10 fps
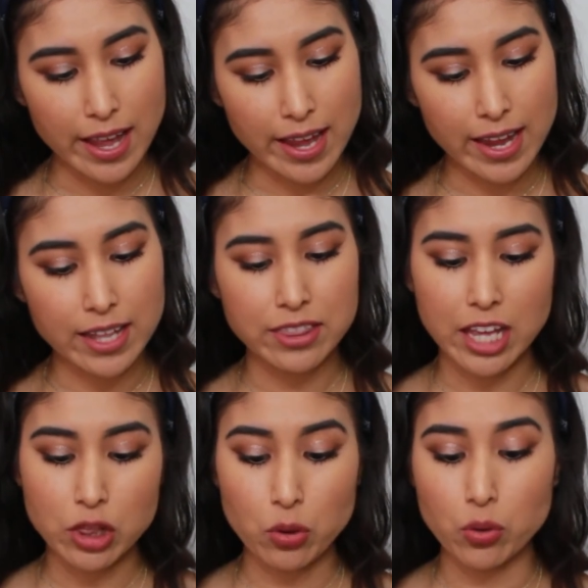and
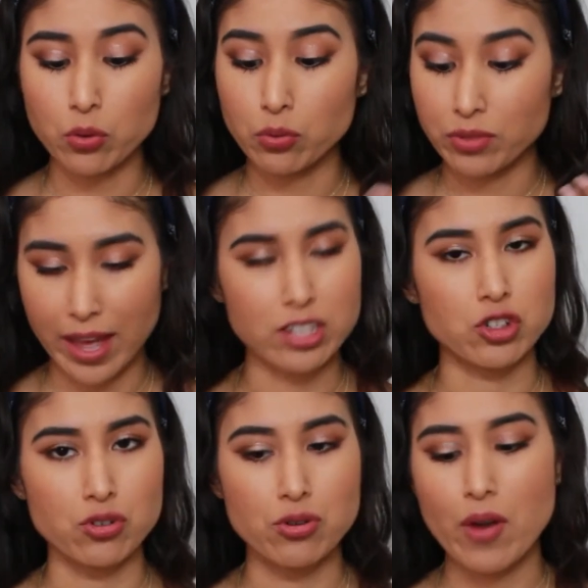they look
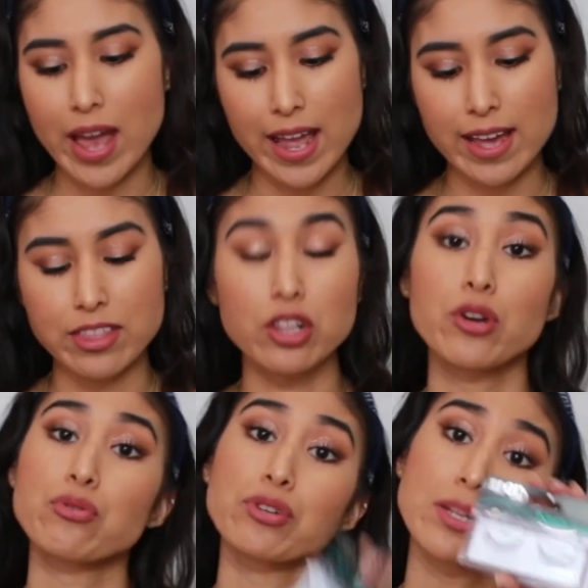natural and they
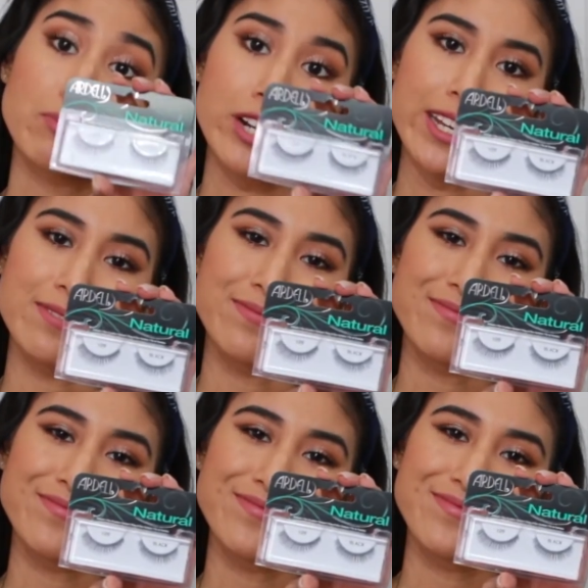look really pretty.
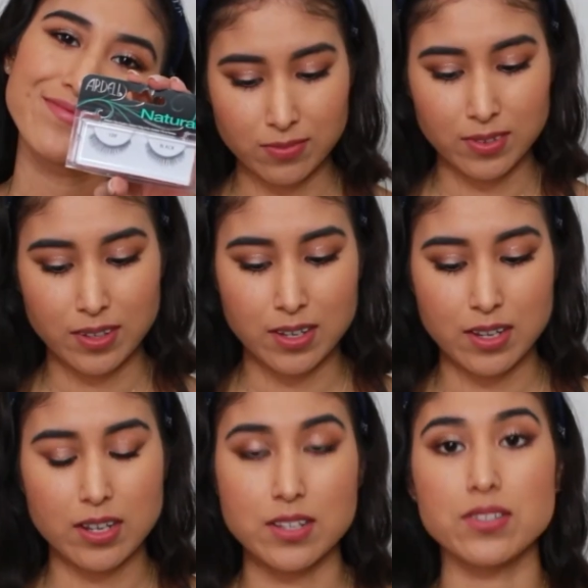
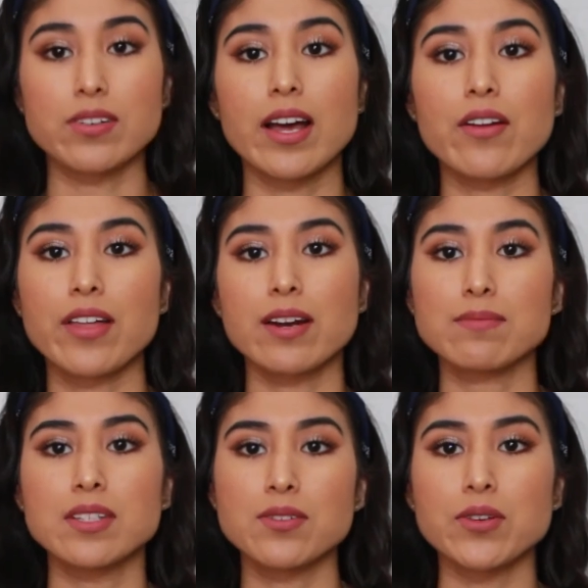So now that
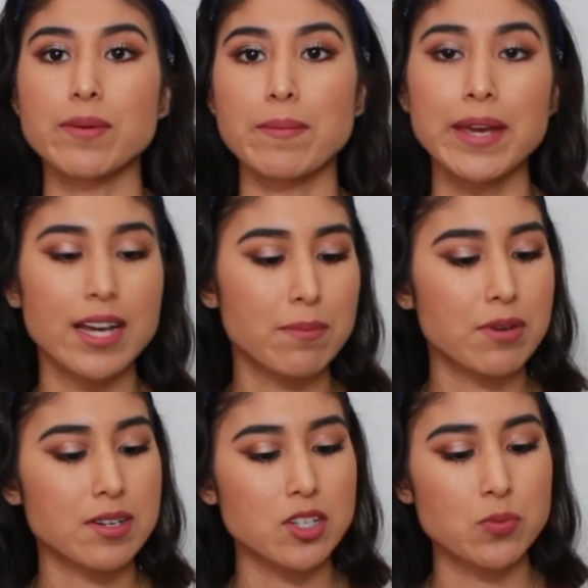I'm done doing my makeup, I'm
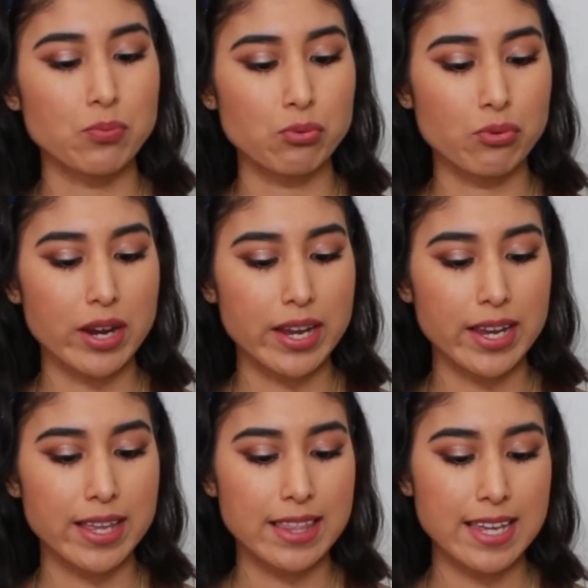going to
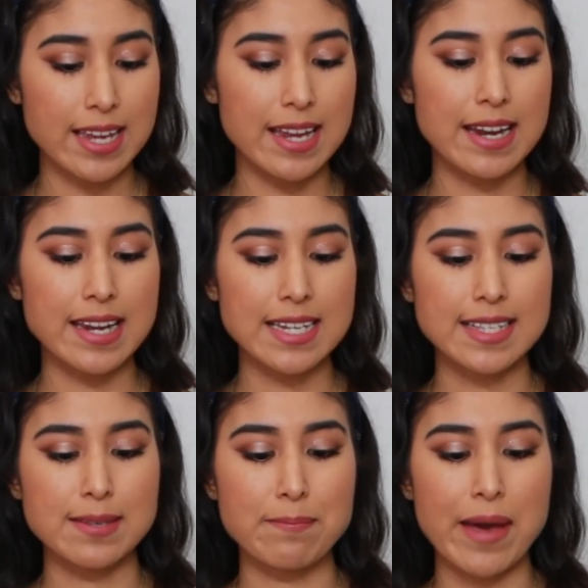spray the
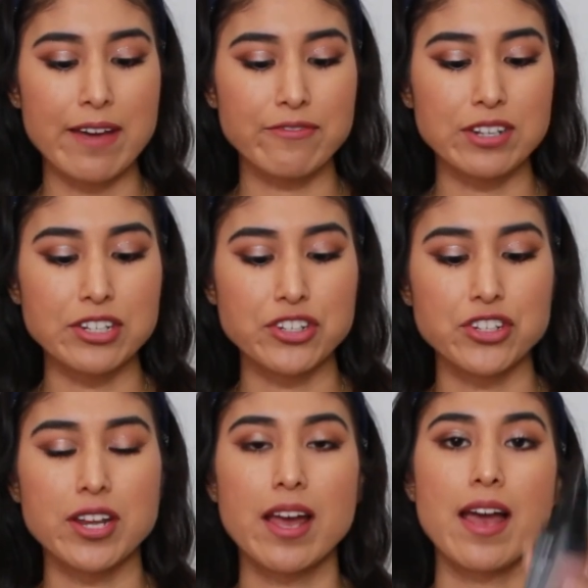NYX Matte
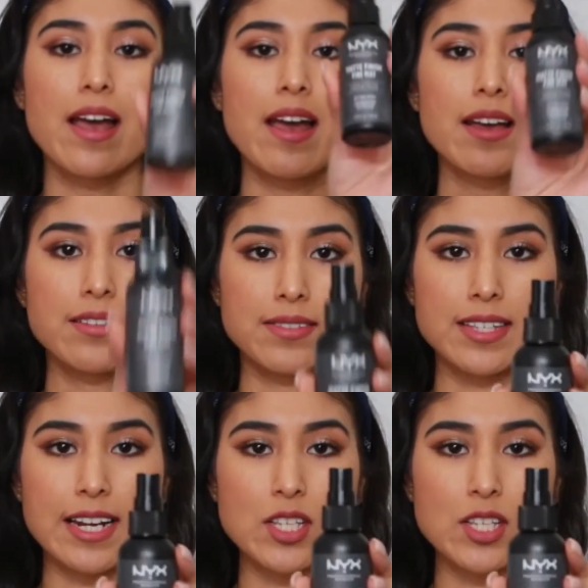Finish Setting